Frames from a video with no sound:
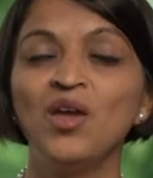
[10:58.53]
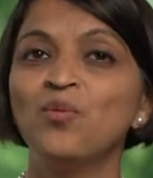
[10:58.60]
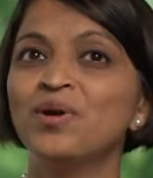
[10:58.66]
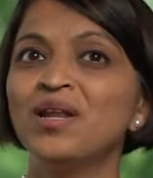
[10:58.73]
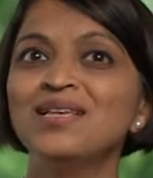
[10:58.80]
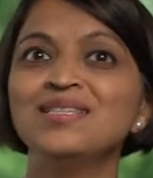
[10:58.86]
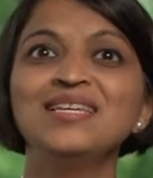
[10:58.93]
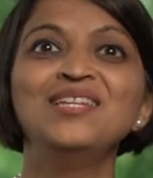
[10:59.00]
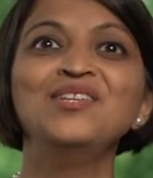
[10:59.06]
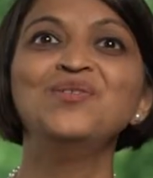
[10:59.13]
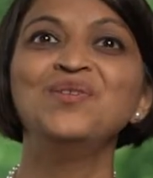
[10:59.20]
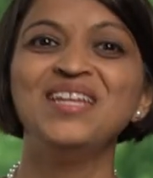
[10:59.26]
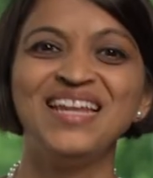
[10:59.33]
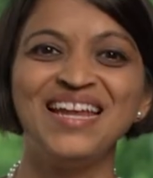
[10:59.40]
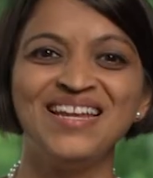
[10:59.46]
We're not saying you
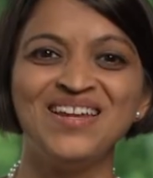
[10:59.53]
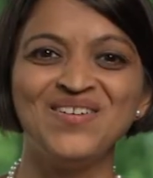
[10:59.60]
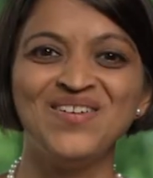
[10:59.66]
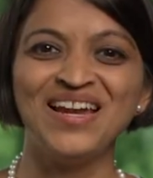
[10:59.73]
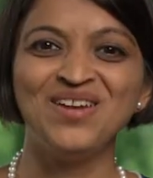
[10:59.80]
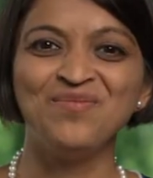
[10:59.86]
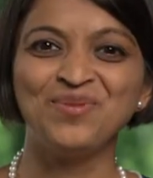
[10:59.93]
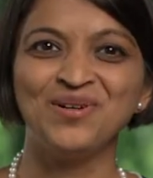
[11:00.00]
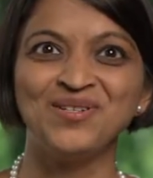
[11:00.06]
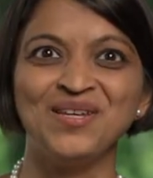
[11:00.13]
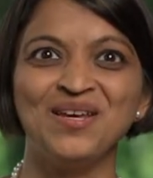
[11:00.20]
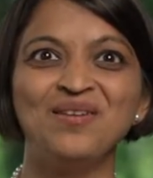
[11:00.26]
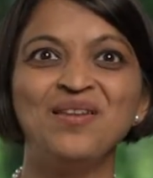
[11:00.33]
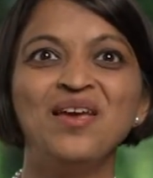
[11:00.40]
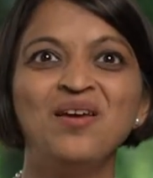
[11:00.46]
need 80 or
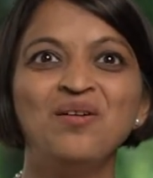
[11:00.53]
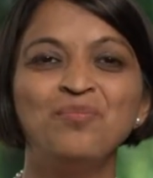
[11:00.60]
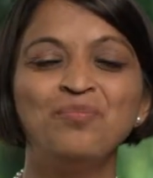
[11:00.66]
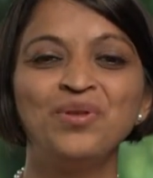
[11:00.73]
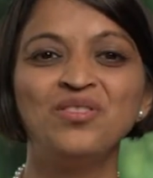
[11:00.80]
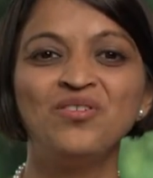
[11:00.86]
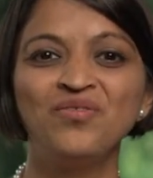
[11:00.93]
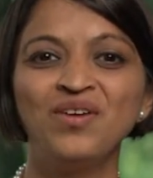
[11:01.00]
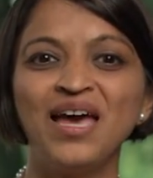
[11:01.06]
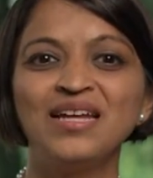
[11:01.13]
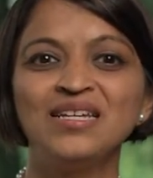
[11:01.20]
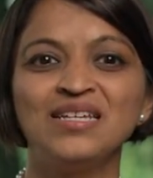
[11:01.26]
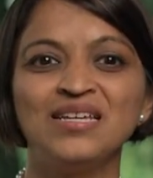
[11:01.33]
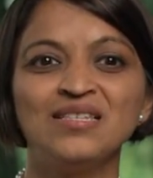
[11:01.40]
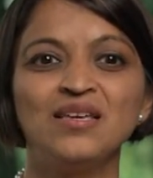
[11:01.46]
90%, but the
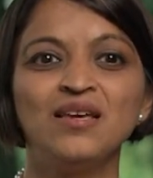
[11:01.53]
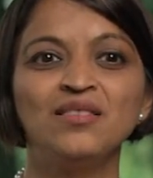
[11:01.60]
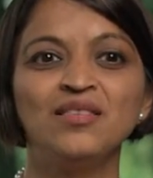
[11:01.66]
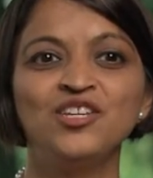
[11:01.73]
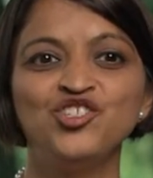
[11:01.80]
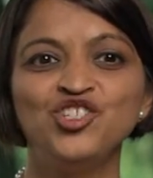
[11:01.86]
fact is that